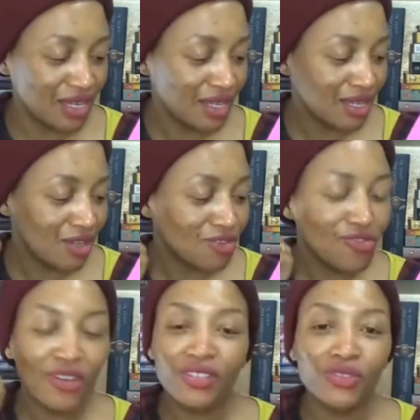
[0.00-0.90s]

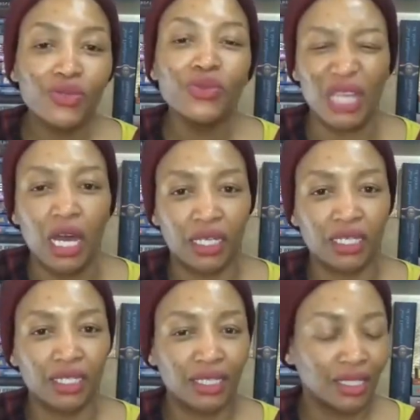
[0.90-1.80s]
not too dark.
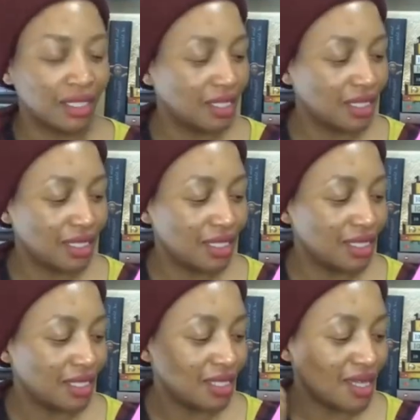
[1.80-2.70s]

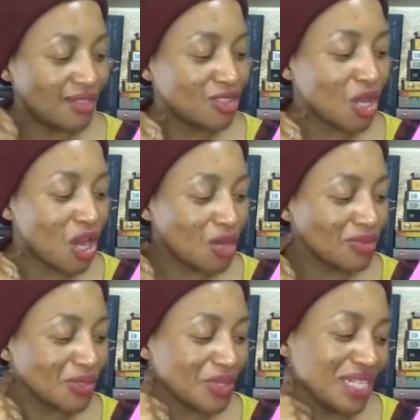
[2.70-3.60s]
And Tom's
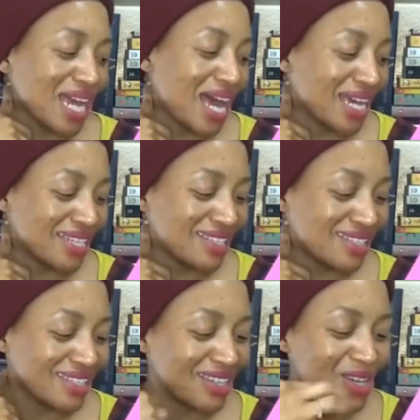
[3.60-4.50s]
green eyes.
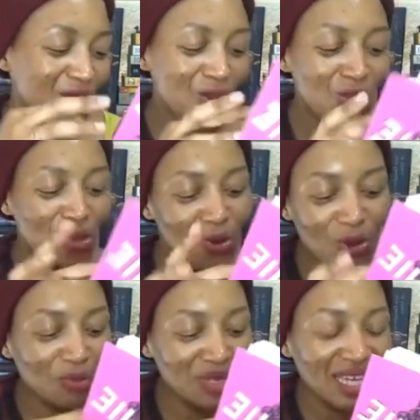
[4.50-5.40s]
Your
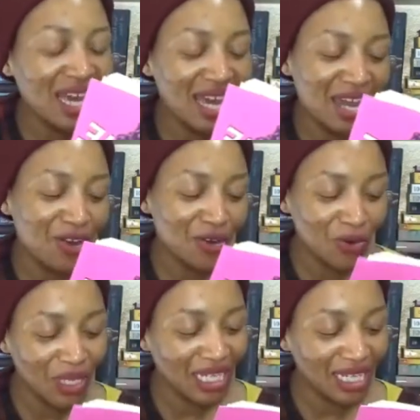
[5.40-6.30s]
big hair,
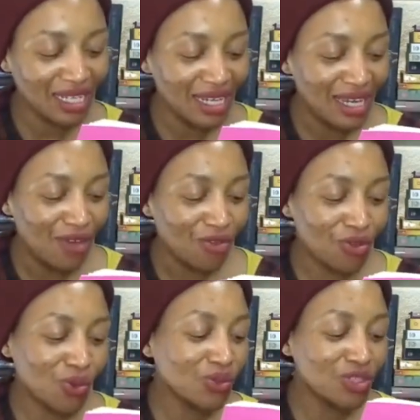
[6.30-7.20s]
Queenie,
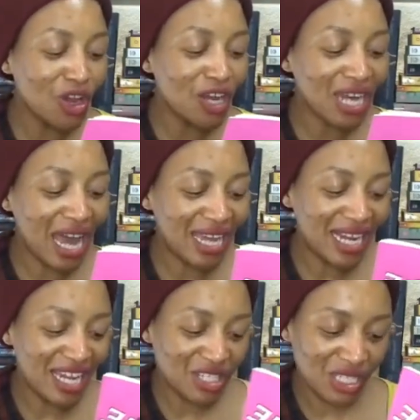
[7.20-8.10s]
those dark
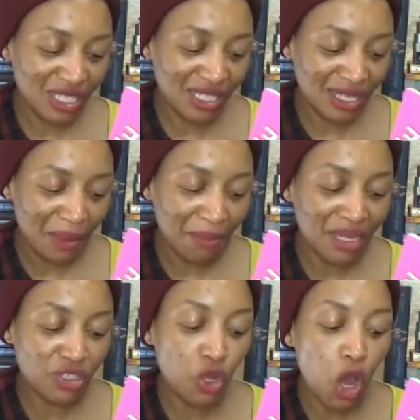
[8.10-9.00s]
eyelashes, but
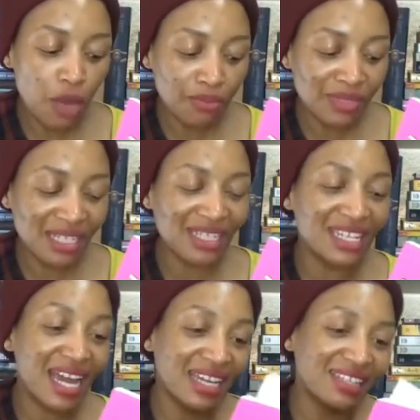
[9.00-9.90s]
Tom's
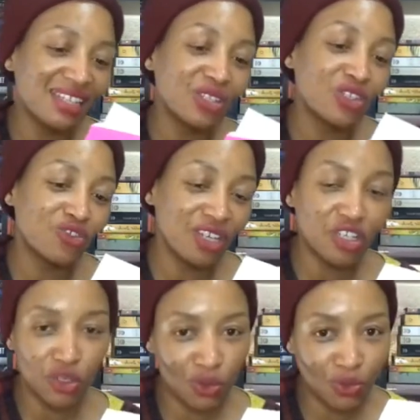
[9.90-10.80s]
nice straight
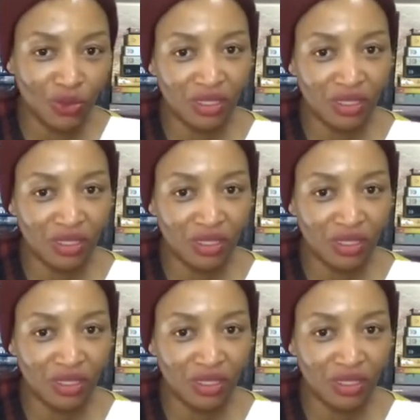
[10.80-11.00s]
nose.